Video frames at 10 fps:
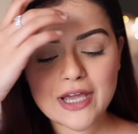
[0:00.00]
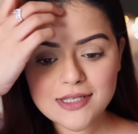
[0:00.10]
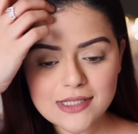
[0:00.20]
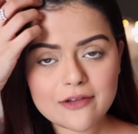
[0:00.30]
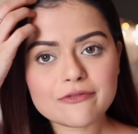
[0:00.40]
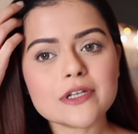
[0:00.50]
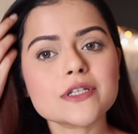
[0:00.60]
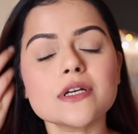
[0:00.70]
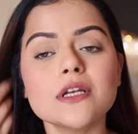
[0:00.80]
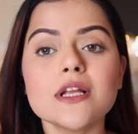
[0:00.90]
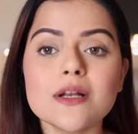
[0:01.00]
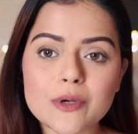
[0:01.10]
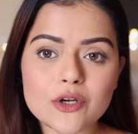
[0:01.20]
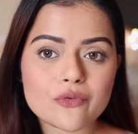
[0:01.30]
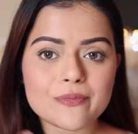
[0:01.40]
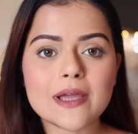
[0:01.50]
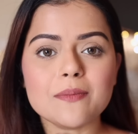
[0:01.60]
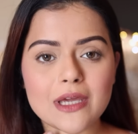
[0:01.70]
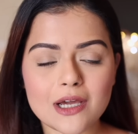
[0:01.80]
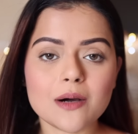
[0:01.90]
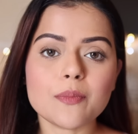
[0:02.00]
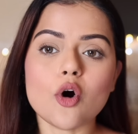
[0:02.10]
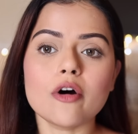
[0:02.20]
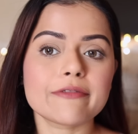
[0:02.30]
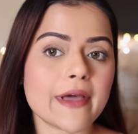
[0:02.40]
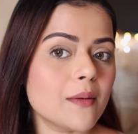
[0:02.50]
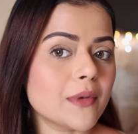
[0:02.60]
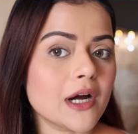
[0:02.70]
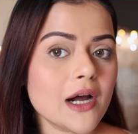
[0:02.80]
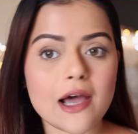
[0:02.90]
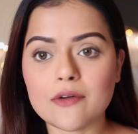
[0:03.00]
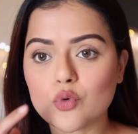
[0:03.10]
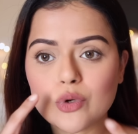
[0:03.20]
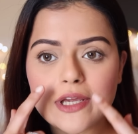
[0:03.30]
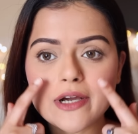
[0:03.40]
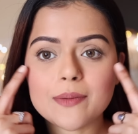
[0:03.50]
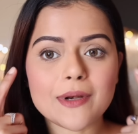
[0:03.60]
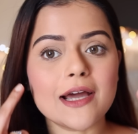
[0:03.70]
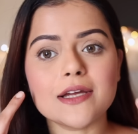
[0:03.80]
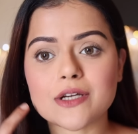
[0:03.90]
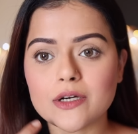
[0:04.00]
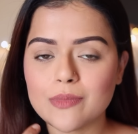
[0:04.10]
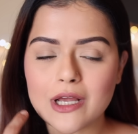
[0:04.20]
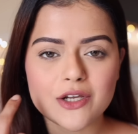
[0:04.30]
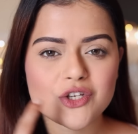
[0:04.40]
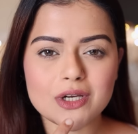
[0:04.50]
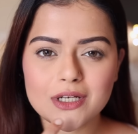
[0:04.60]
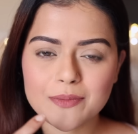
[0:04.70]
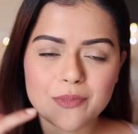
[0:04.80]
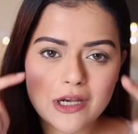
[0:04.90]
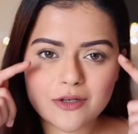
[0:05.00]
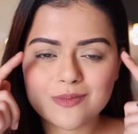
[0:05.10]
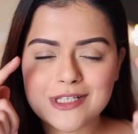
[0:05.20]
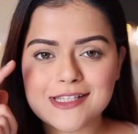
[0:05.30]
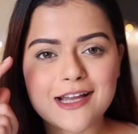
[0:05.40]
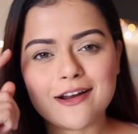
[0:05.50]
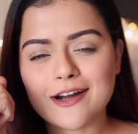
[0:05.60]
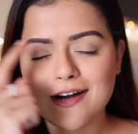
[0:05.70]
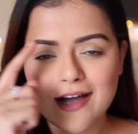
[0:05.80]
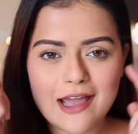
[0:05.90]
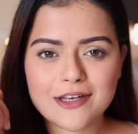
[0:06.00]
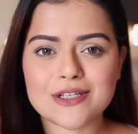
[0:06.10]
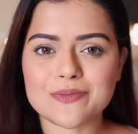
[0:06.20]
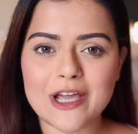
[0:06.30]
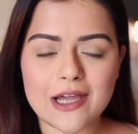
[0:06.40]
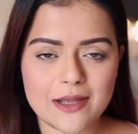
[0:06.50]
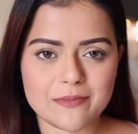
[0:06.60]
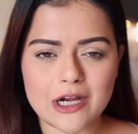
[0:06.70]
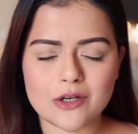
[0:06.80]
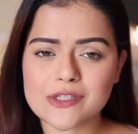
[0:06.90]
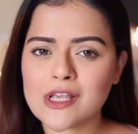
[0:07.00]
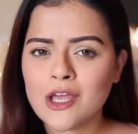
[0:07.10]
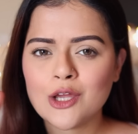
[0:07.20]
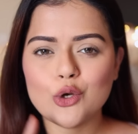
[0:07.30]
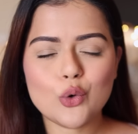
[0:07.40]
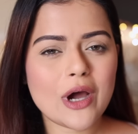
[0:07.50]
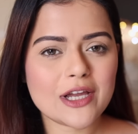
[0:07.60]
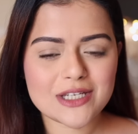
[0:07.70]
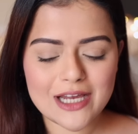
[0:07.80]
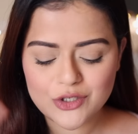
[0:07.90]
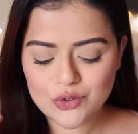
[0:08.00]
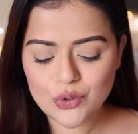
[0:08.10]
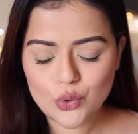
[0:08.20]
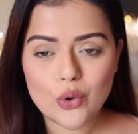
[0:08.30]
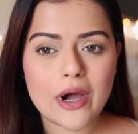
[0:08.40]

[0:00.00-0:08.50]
guys, I finished a little bit of my makeup off camera. I've only applied a blush, a lip color, mascara and did my eyebrows. No eyeshadow, no